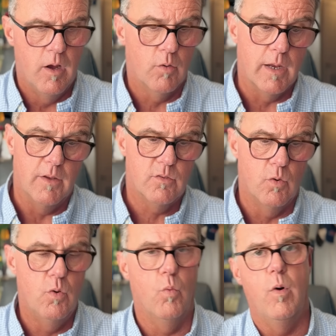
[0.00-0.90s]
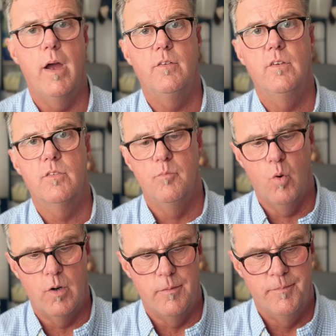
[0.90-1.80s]
Okay, so why is this
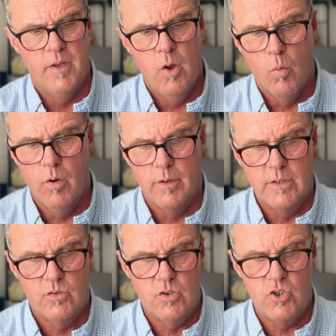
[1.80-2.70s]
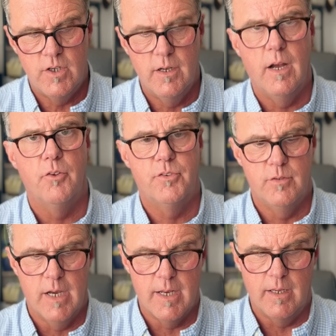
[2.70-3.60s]
important? Well, it's Shia
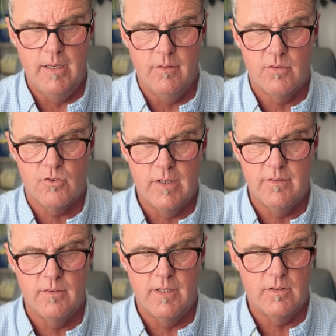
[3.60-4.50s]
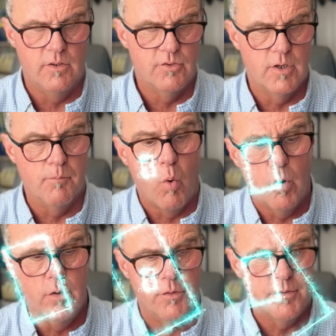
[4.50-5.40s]
al-Sudani. He stresses that there's an
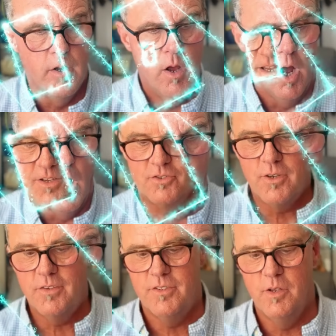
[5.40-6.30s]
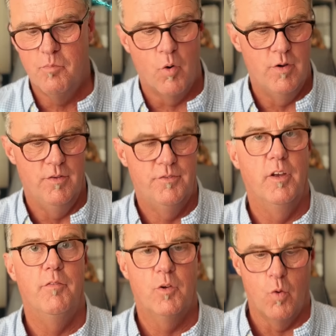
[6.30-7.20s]
importance. He stressed the importance
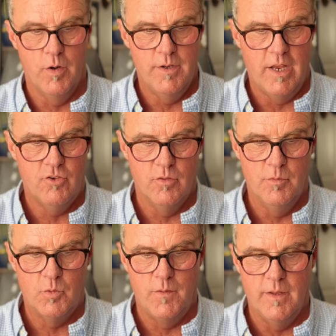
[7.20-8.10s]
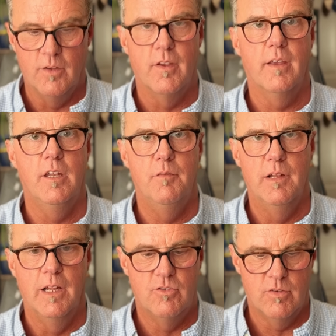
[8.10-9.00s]
of the coordination between the executive
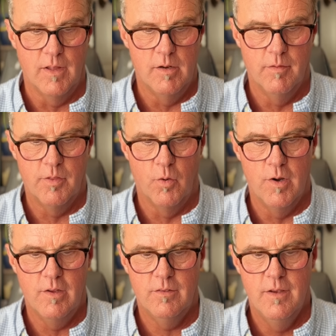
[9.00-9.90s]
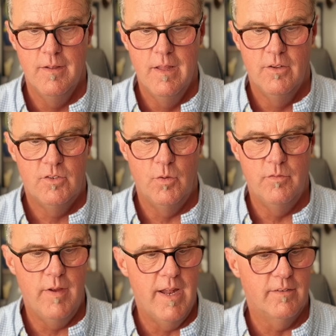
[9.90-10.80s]
and legislative authorities to
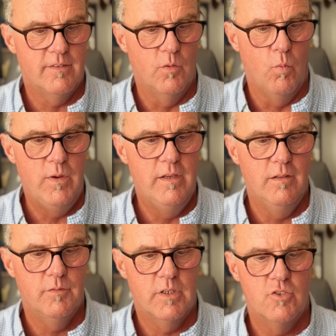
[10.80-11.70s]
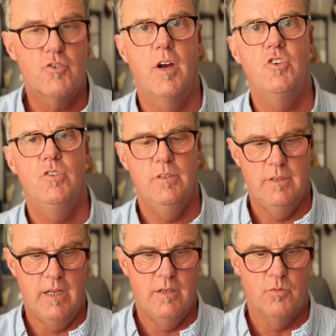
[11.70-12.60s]
advance the wheel of construction
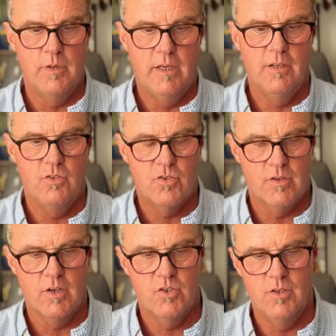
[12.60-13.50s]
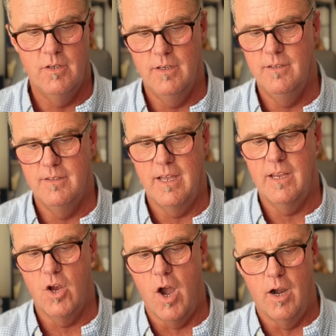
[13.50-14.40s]
and reconstruction in Dhi
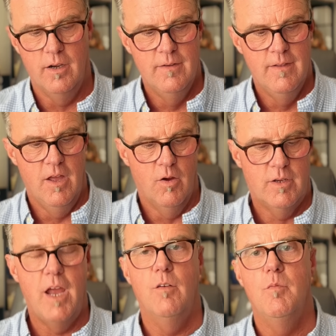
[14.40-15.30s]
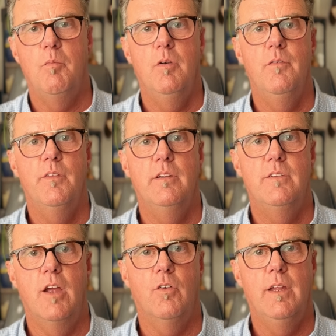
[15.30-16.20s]
Qar. Okay, remember the
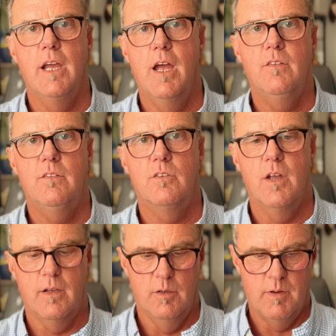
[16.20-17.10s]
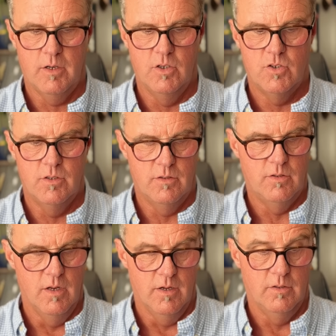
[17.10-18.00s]
integrity guys? They're talking about
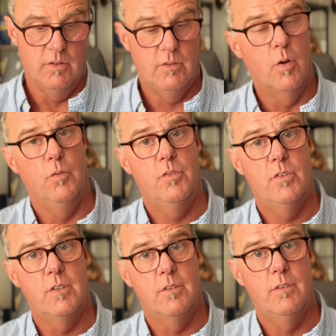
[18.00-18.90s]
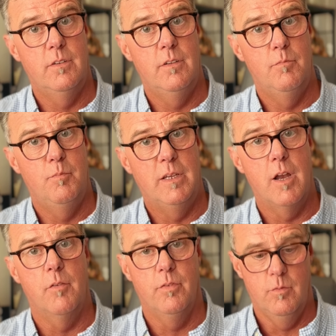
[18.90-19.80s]
uh, don't be
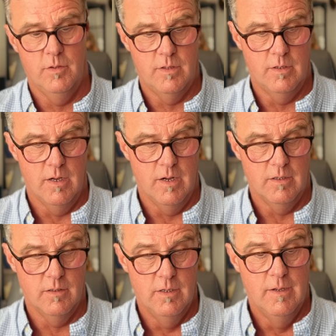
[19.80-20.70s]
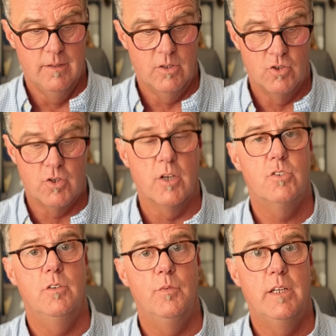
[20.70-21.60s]
careful with uh,
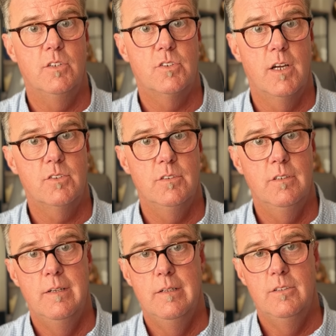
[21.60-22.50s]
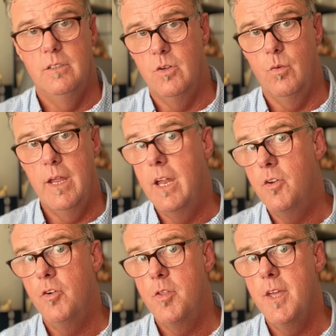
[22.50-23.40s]
construction and reconstruction. Don't
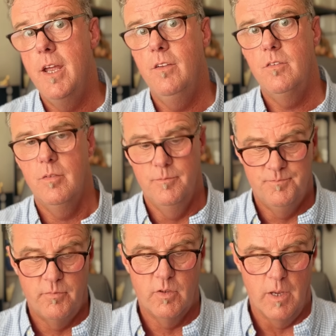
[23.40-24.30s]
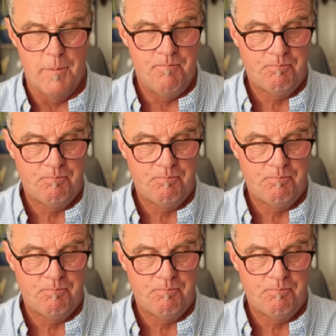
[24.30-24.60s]
hinder things. Okay.